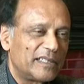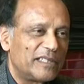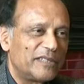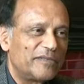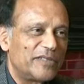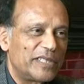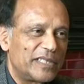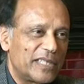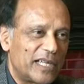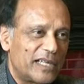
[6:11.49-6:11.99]

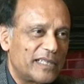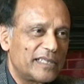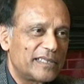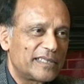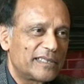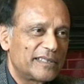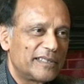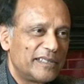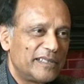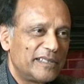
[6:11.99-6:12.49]
If it
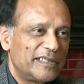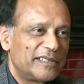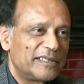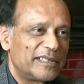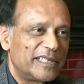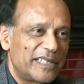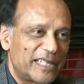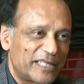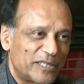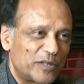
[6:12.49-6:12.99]
does,
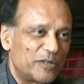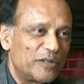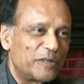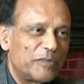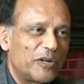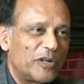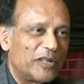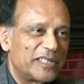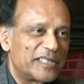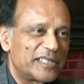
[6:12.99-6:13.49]
then that's a
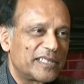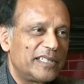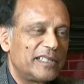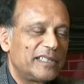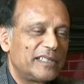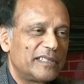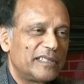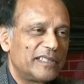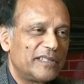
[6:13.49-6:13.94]
good policy.